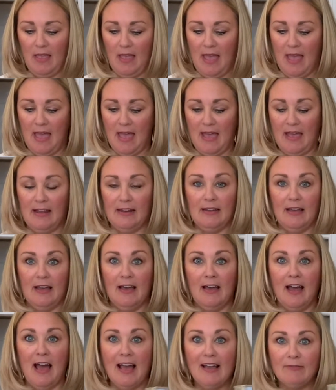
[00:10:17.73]
And
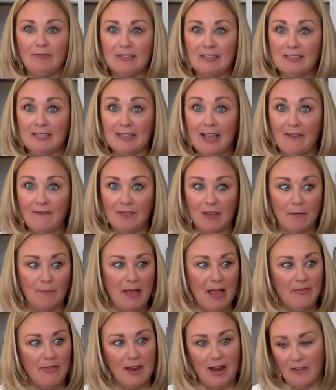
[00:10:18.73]
I saved them,
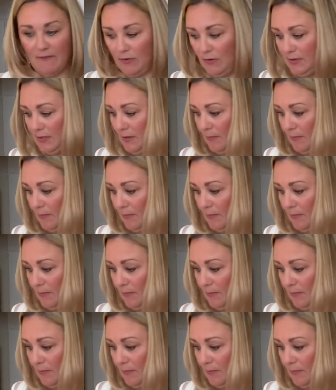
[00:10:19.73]
and then I've used